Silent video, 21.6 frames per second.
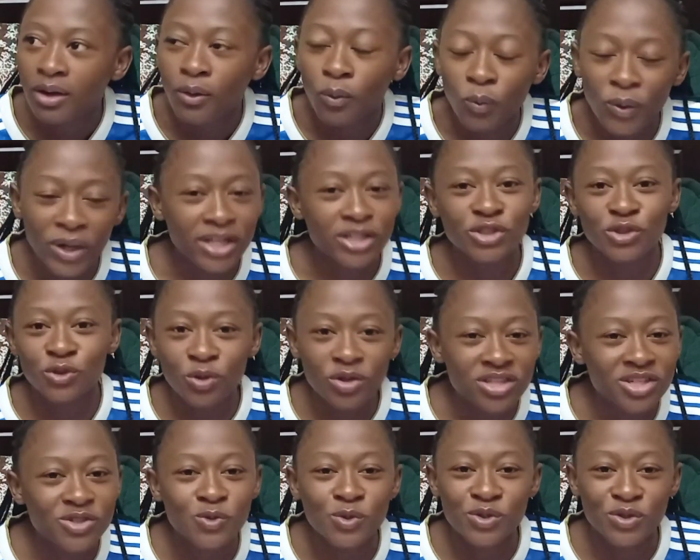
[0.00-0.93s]
we knew
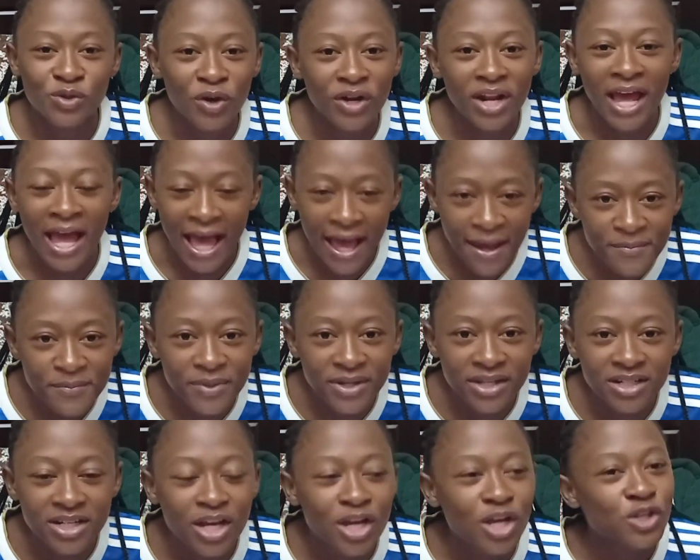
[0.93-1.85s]
this was going to
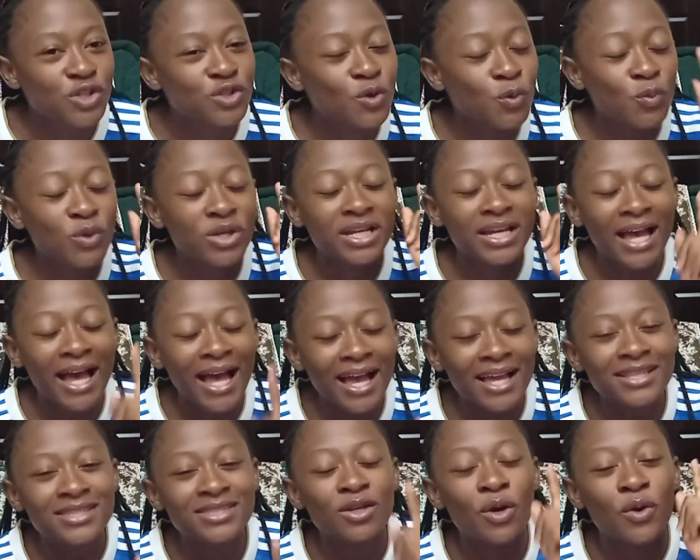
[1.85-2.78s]
happen, so we
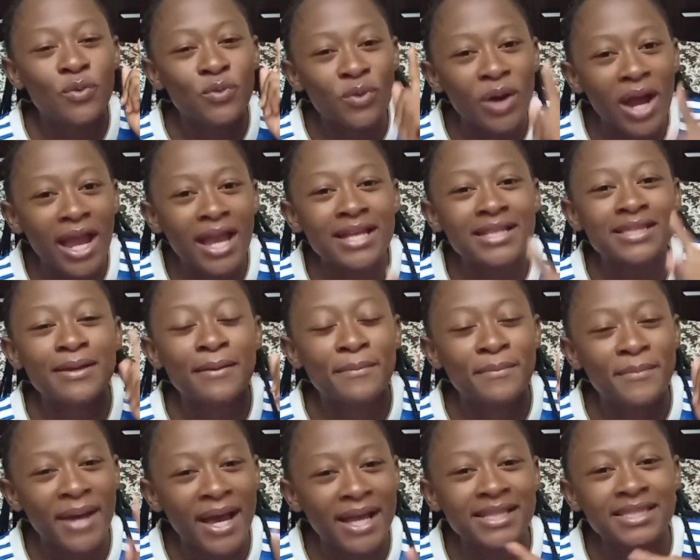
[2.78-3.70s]
can't write
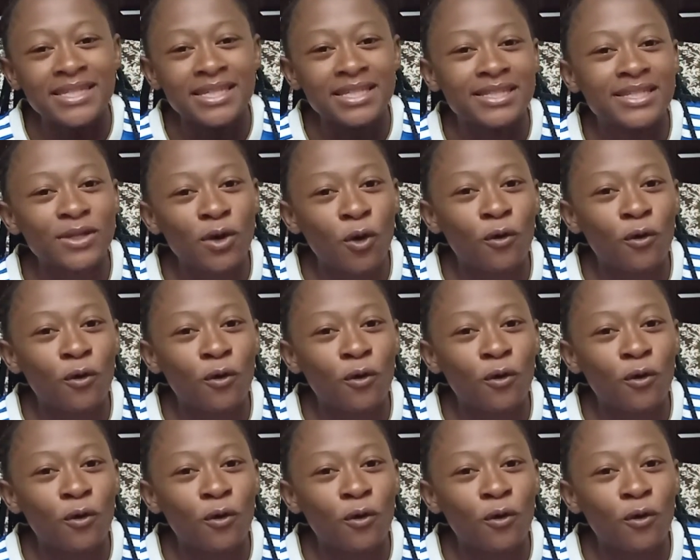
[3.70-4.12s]
Man City